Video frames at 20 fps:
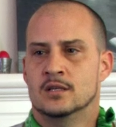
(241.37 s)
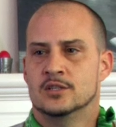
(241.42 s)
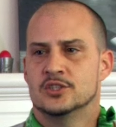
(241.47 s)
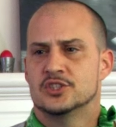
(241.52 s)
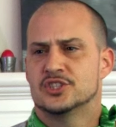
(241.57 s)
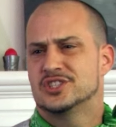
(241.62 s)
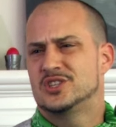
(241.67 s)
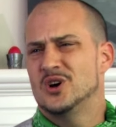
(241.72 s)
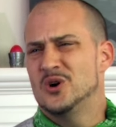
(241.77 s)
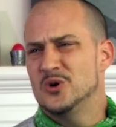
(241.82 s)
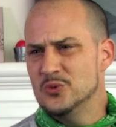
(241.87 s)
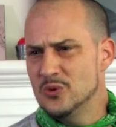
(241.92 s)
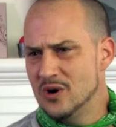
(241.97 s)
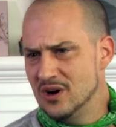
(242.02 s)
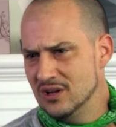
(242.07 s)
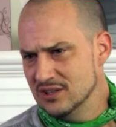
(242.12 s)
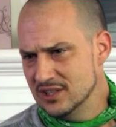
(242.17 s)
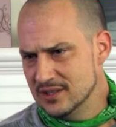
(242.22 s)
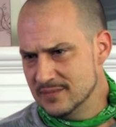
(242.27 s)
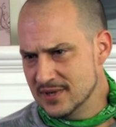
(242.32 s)

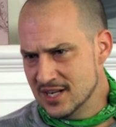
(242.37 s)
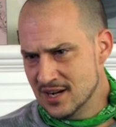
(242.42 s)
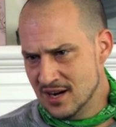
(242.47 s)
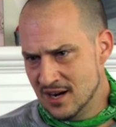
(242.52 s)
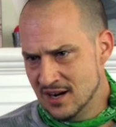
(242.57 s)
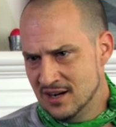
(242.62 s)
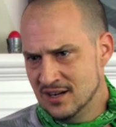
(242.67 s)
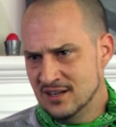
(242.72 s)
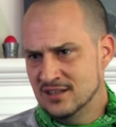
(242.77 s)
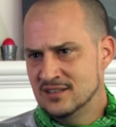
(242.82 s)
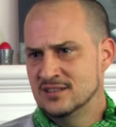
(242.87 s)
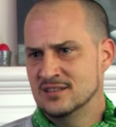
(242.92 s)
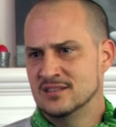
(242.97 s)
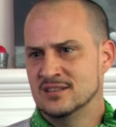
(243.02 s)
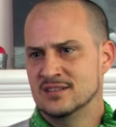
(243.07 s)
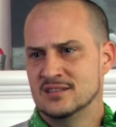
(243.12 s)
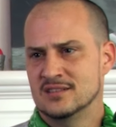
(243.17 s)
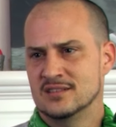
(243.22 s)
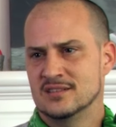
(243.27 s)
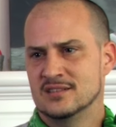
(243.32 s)
Stonewalling me, huh?
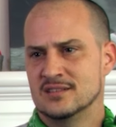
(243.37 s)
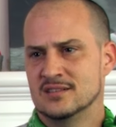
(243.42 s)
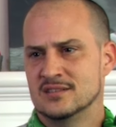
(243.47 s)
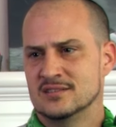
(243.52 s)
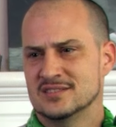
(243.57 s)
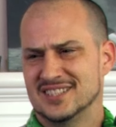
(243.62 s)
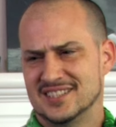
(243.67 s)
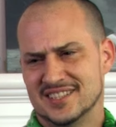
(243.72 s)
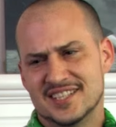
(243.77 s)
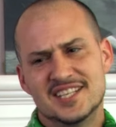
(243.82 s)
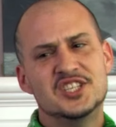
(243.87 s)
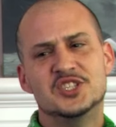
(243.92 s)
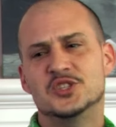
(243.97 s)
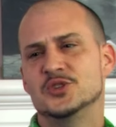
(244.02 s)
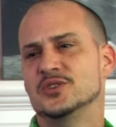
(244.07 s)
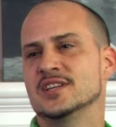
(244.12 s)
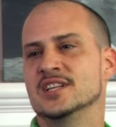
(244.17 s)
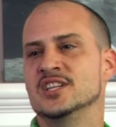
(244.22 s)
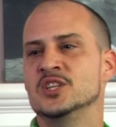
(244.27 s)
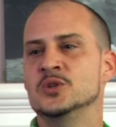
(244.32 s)
The least
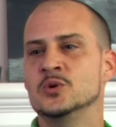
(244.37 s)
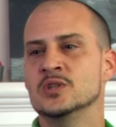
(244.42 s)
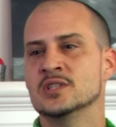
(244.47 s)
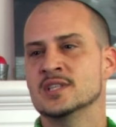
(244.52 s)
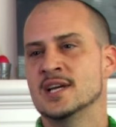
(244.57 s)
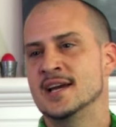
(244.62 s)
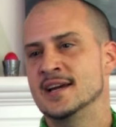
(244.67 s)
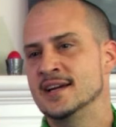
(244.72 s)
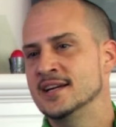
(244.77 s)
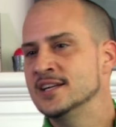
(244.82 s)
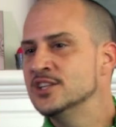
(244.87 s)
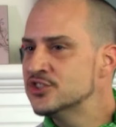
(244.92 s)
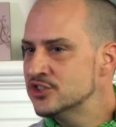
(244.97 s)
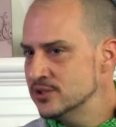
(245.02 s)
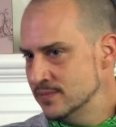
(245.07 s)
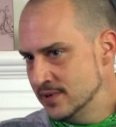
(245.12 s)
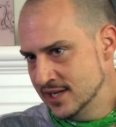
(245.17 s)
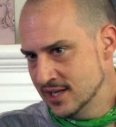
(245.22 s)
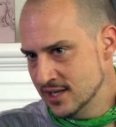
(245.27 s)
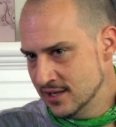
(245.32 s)
you can do is
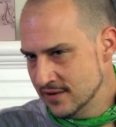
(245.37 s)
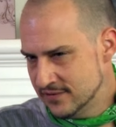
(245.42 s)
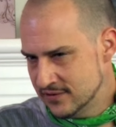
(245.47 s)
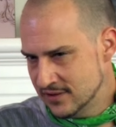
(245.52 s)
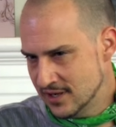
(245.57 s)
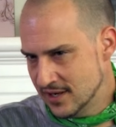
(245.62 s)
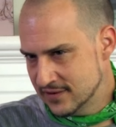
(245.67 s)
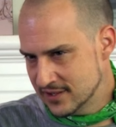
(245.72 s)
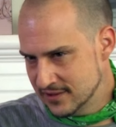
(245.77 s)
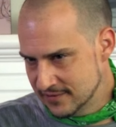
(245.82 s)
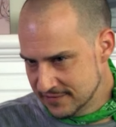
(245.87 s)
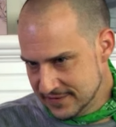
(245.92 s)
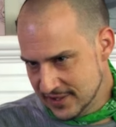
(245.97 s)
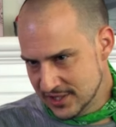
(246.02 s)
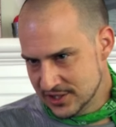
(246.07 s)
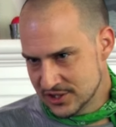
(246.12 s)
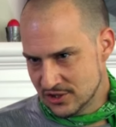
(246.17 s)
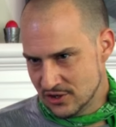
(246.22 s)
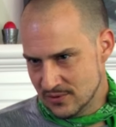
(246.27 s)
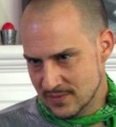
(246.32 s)
answer me after I've
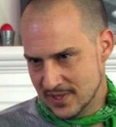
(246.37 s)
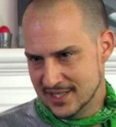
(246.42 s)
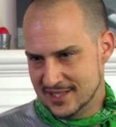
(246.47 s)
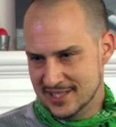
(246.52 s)
confessed all my